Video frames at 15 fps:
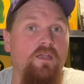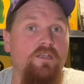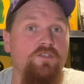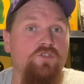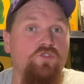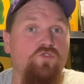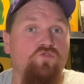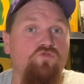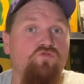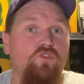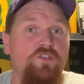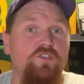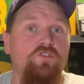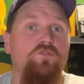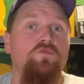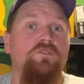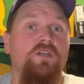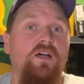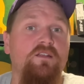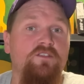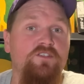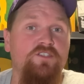It's critical
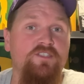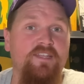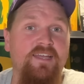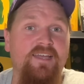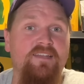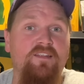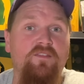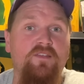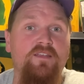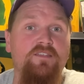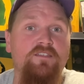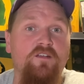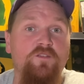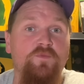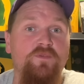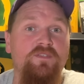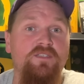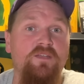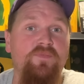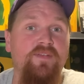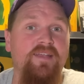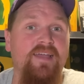to understand that these are
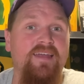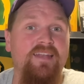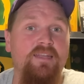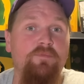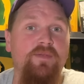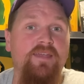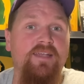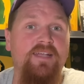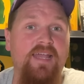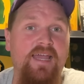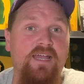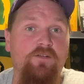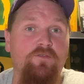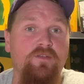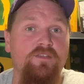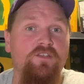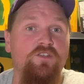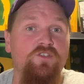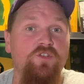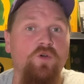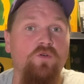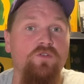specific and limited categories
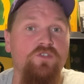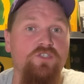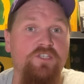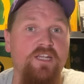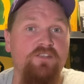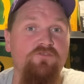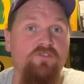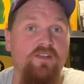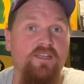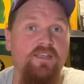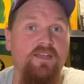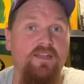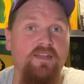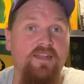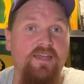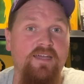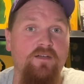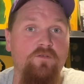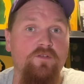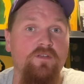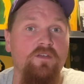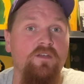not generally
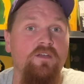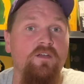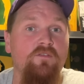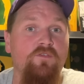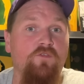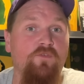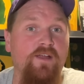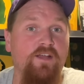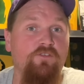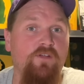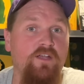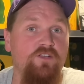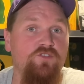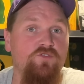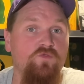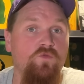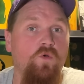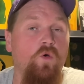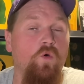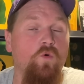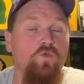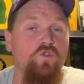allowed for recreational
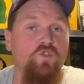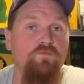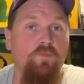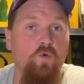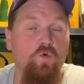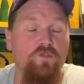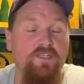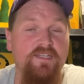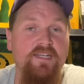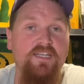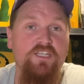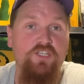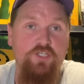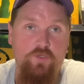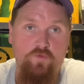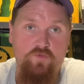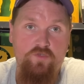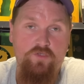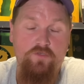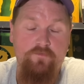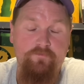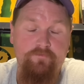or sporting
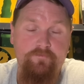use.